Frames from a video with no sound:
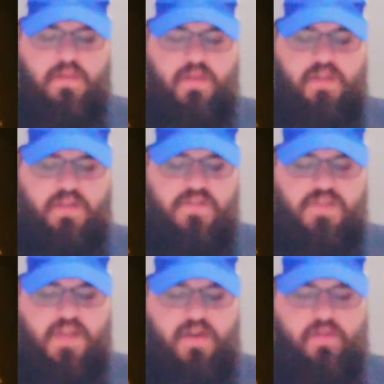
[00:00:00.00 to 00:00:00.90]
and
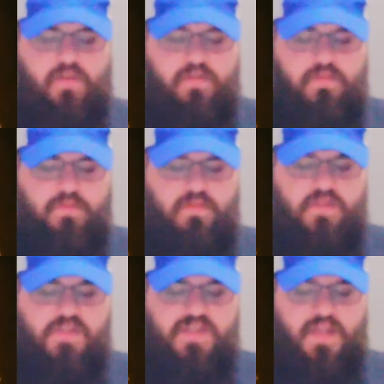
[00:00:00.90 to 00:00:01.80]
against Aaron,
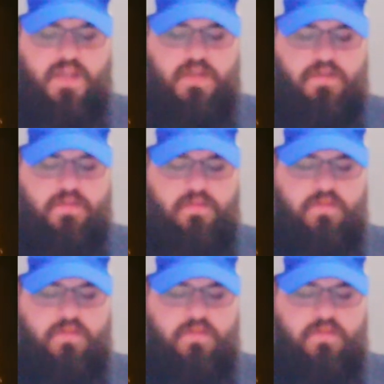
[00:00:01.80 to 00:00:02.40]
saying,